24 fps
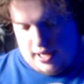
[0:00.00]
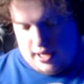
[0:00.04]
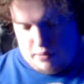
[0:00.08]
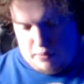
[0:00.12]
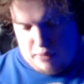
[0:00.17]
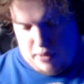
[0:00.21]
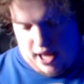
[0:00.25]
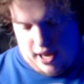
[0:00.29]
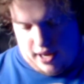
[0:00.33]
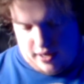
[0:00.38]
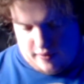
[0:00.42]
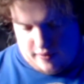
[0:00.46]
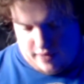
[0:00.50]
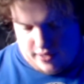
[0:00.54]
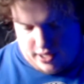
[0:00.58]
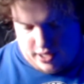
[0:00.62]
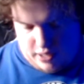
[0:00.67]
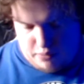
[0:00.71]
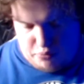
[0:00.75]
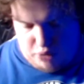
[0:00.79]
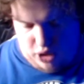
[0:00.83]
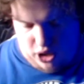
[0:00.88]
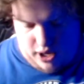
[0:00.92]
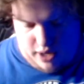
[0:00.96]
the battery
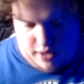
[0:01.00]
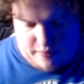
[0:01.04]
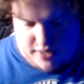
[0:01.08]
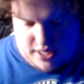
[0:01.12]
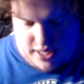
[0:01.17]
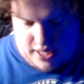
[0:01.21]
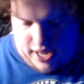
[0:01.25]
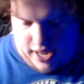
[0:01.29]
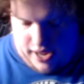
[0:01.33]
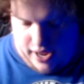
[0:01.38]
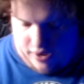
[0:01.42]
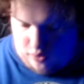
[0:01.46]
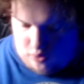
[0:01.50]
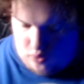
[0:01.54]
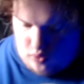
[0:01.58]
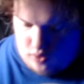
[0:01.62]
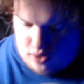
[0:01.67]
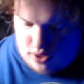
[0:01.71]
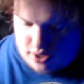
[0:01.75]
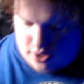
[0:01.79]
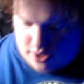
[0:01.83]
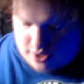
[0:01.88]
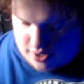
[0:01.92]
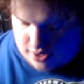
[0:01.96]
compartment
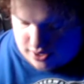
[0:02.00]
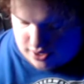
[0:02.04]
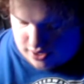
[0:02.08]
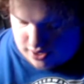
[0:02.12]
out